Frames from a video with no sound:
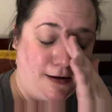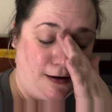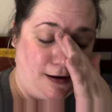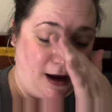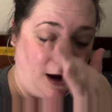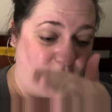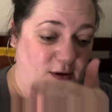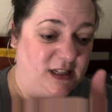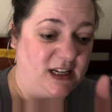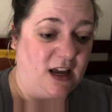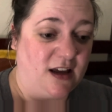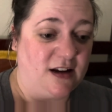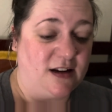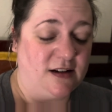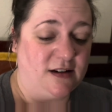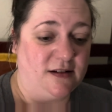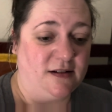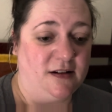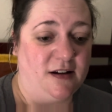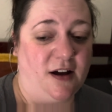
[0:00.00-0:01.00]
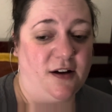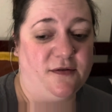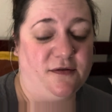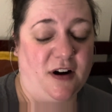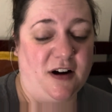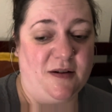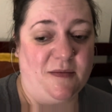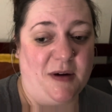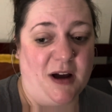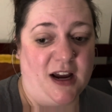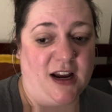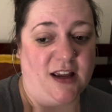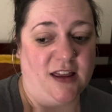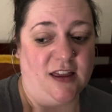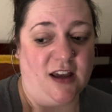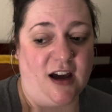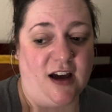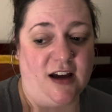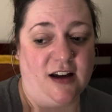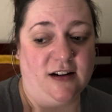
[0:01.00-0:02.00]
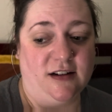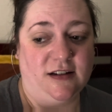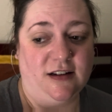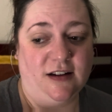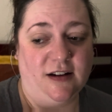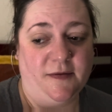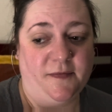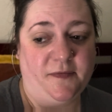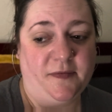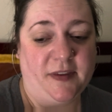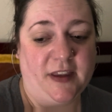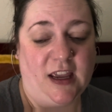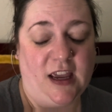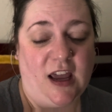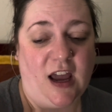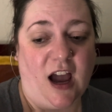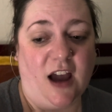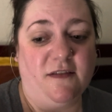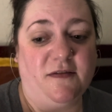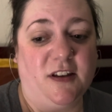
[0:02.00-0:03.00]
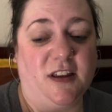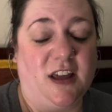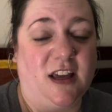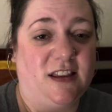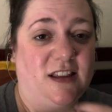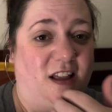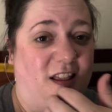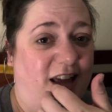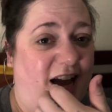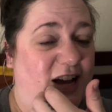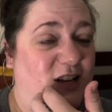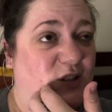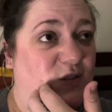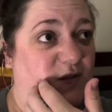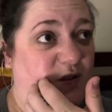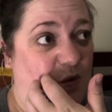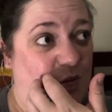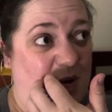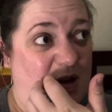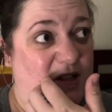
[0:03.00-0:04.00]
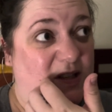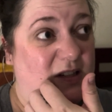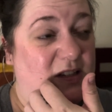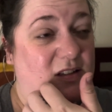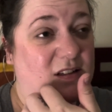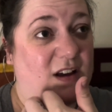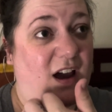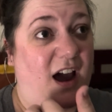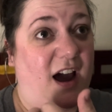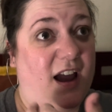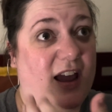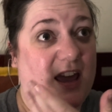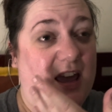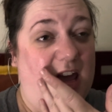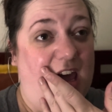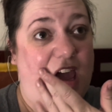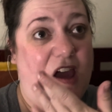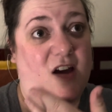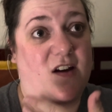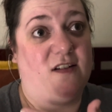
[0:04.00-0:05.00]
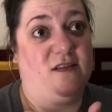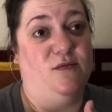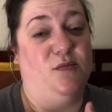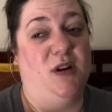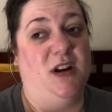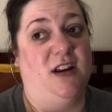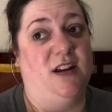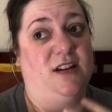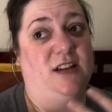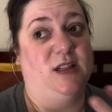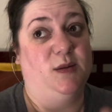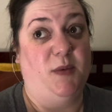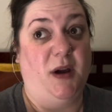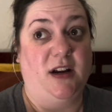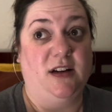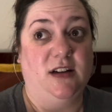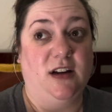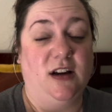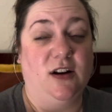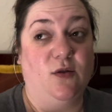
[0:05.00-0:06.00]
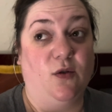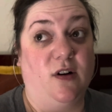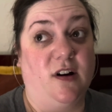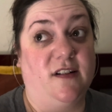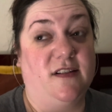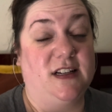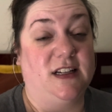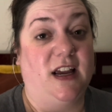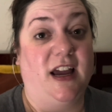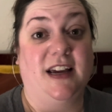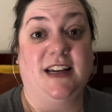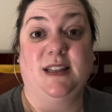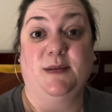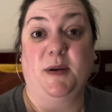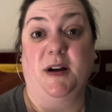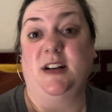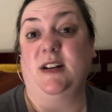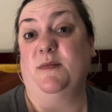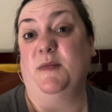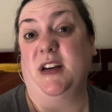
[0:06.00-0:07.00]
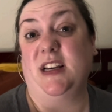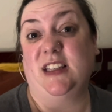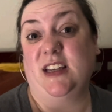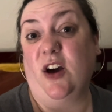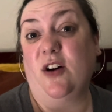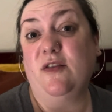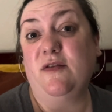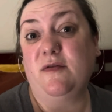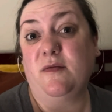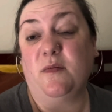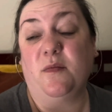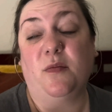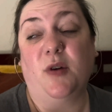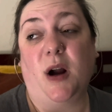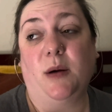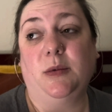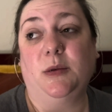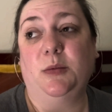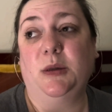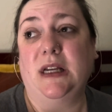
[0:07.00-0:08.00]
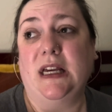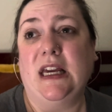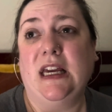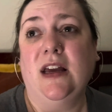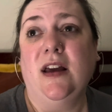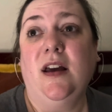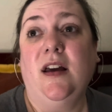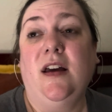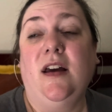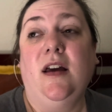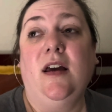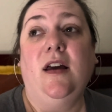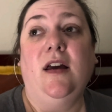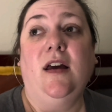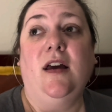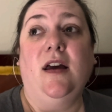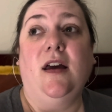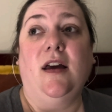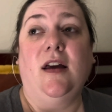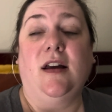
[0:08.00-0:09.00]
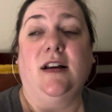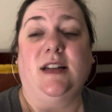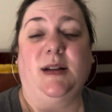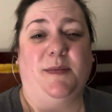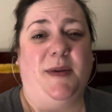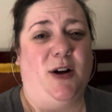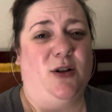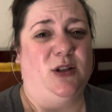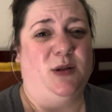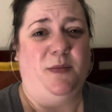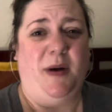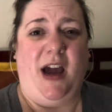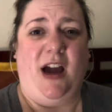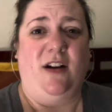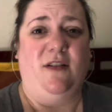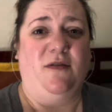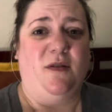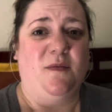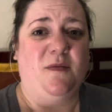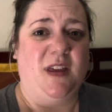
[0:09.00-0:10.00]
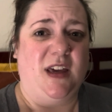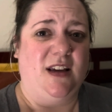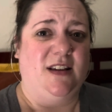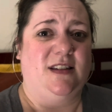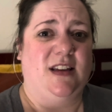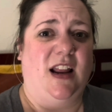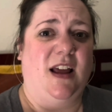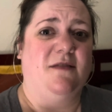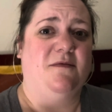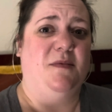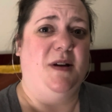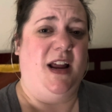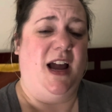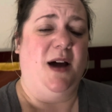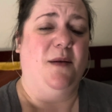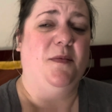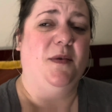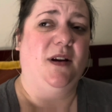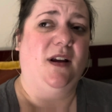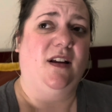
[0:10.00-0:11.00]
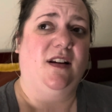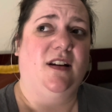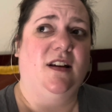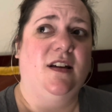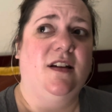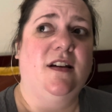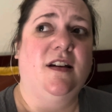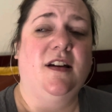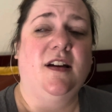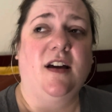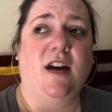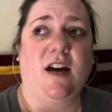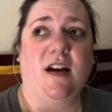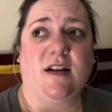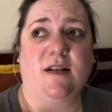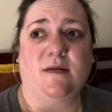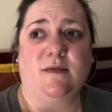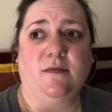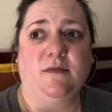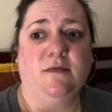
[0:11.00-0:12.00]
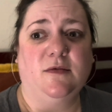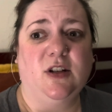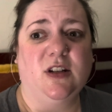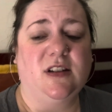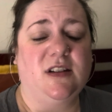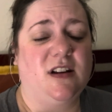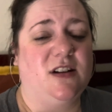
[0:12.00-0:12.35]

I was telling a friend of mine that I feel like the last few months I have been expected myself probably to bounce back from things that have been happening, just